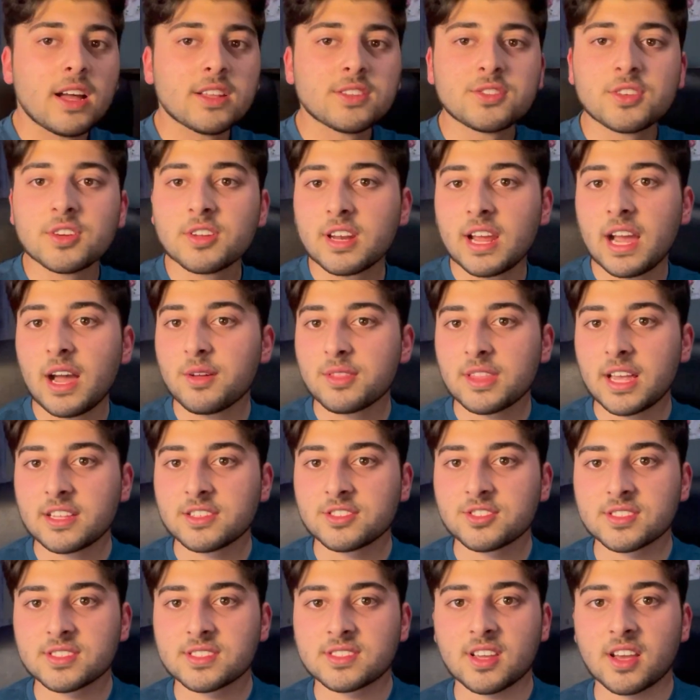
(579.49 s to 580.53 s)
I don't know how that
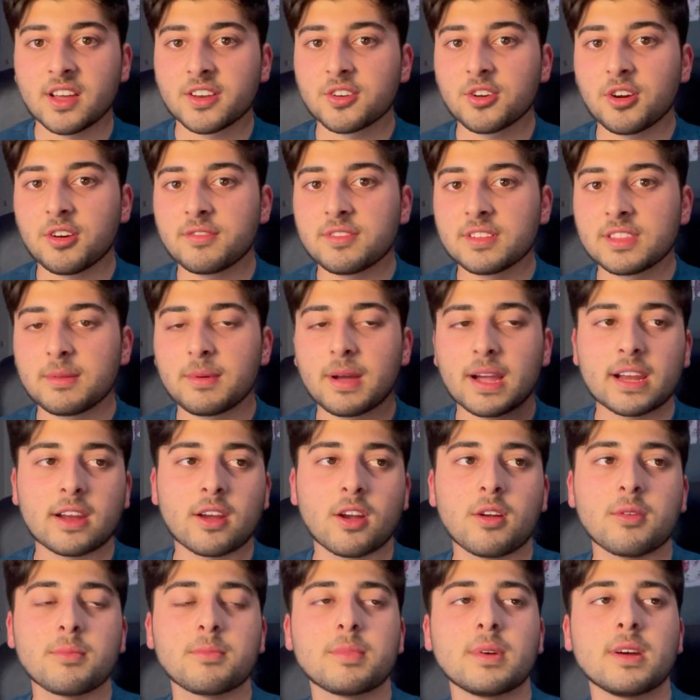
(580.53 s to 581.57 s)
just turned off in the
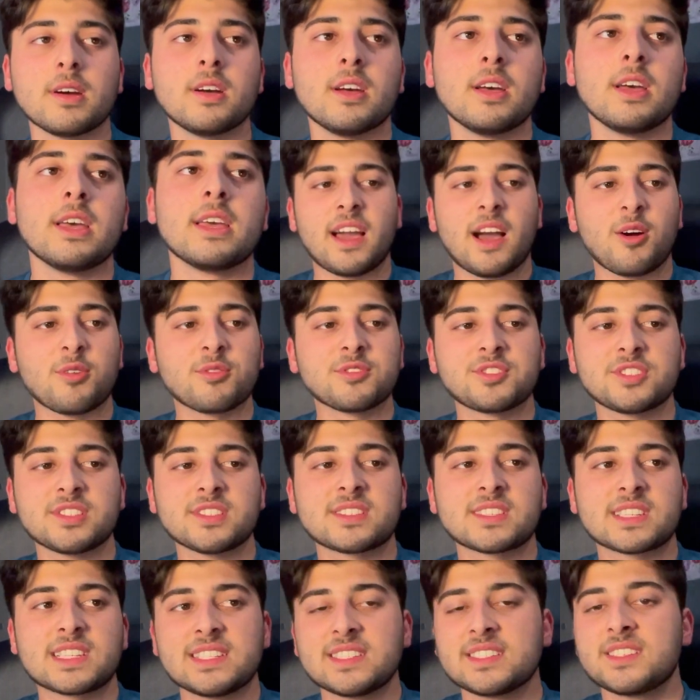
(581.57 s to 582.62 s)
background, but I would
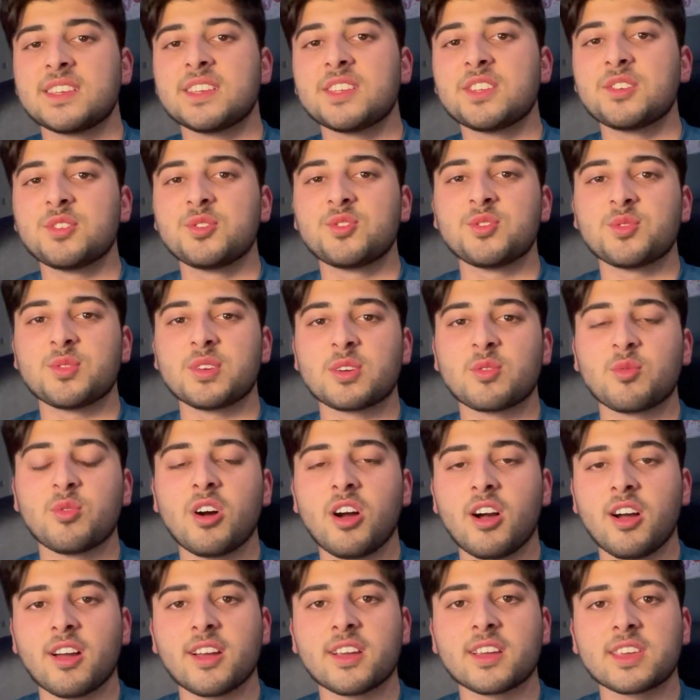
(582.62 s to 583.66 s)
just continue doing
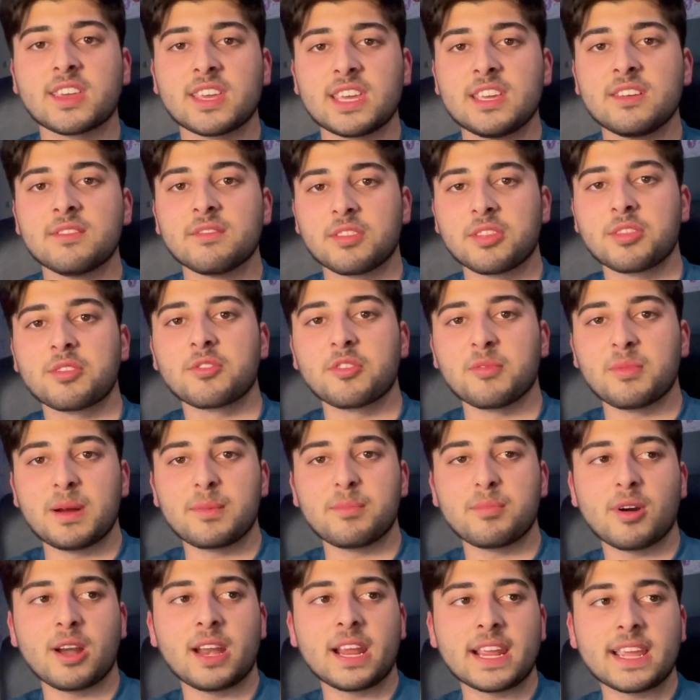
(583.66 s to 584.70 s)
work even through my
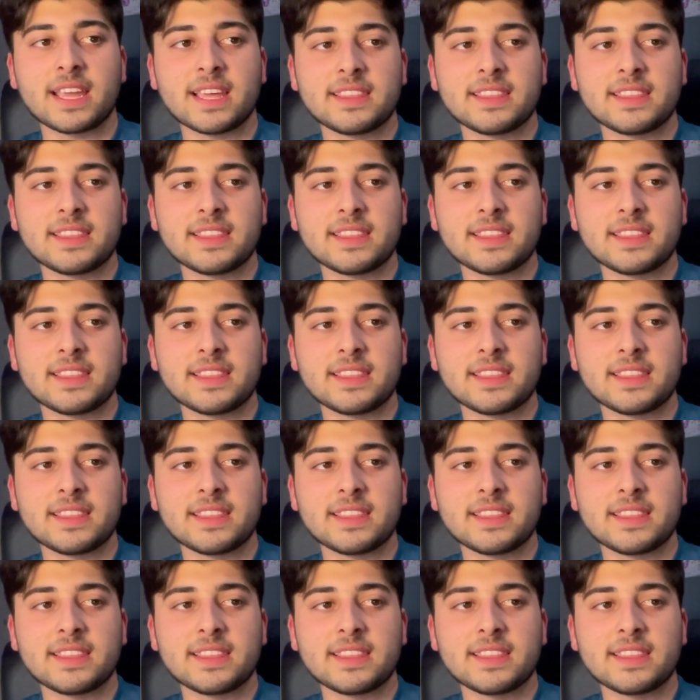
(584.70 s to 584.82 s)
break,